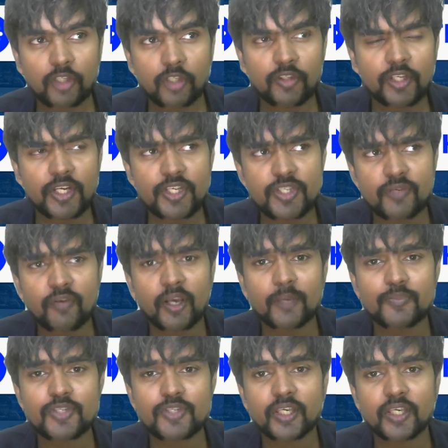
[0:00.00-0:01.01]
the reason why
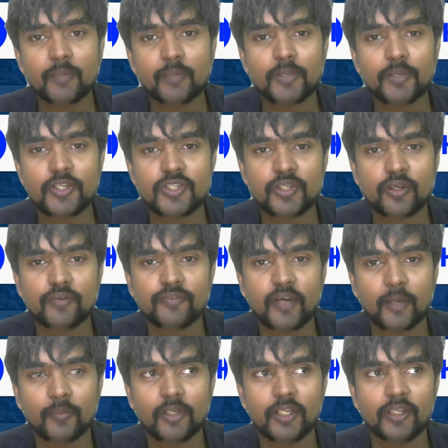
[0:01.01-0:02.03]
i'm saying impressing your
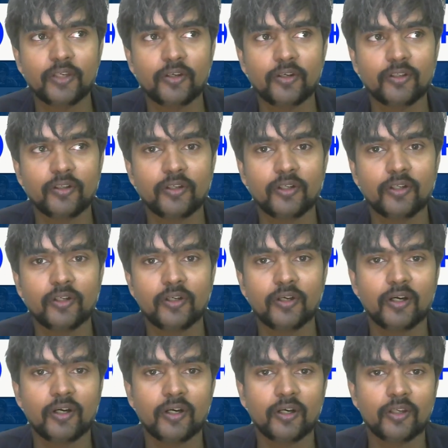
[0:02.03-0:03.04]
family or
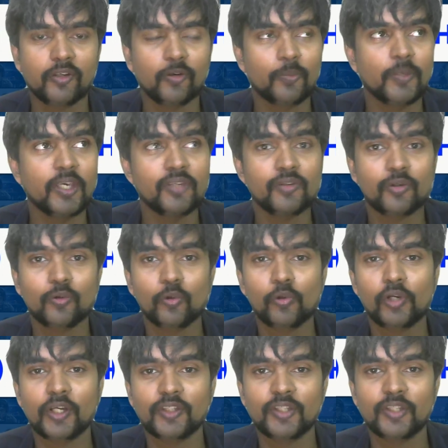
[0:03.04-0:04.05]
uh, you know being the
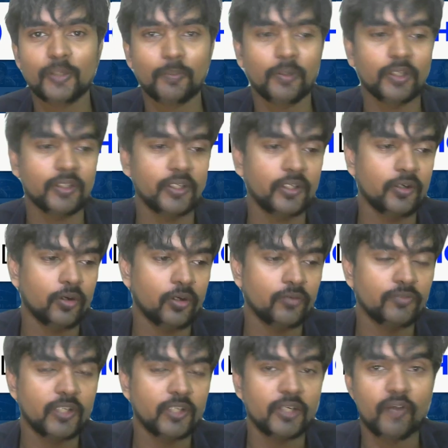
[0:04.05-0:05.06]
kulka deepak and all
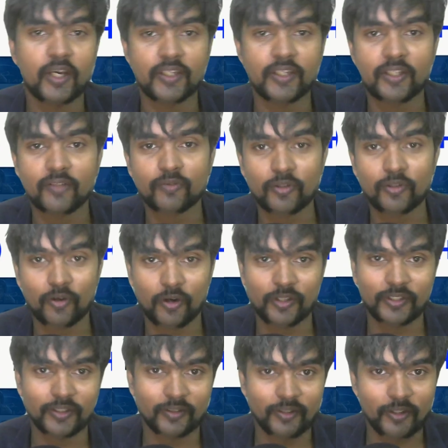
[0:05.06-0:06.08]
of that why that would not
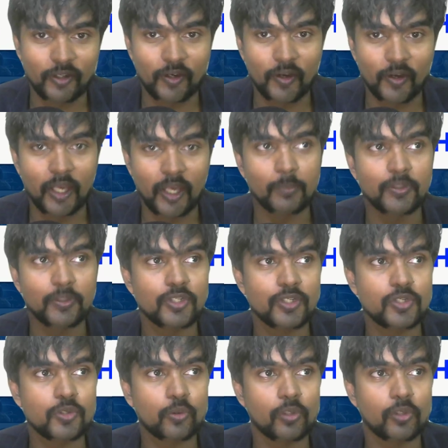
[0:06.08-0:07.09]
help in
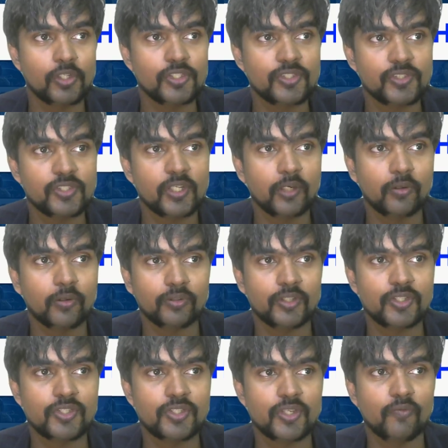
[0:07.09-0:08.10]
this role is see look
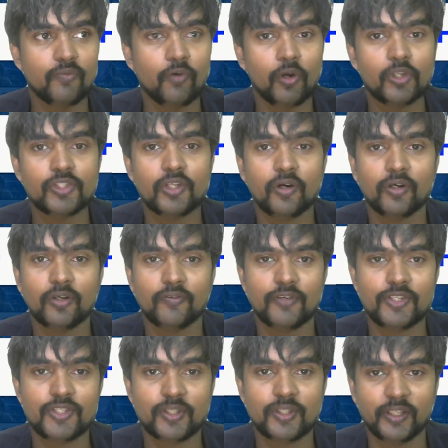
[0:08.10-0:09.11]
this involves a lot of
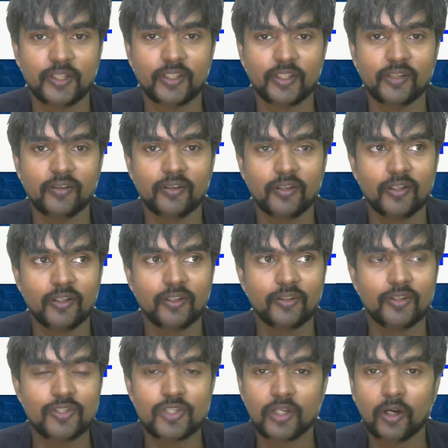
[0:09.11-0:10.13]
risk taking
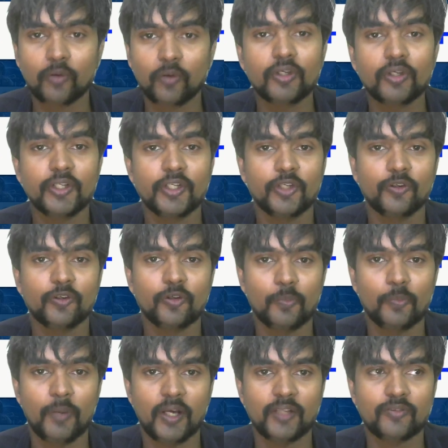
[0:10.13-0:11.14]
there's a
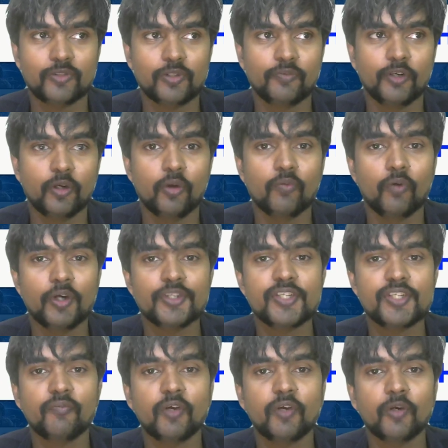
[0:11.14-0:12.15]
counterintuitive path so we don't want
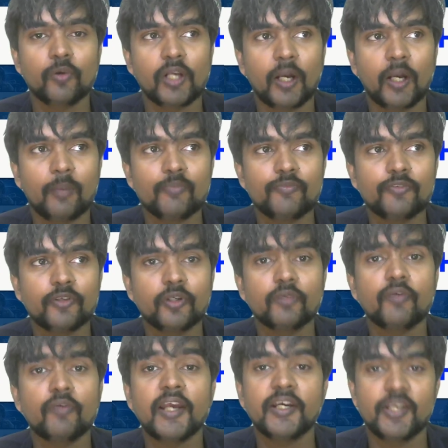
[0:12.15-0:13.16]
someone who'll come for
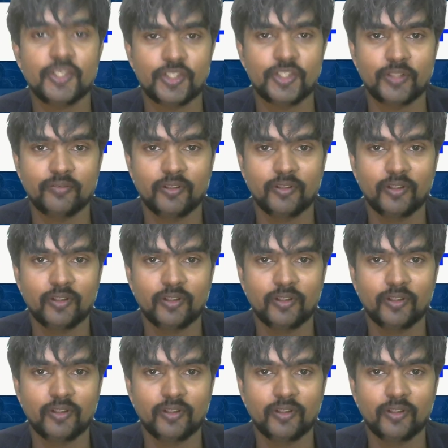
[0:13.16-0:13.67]
validation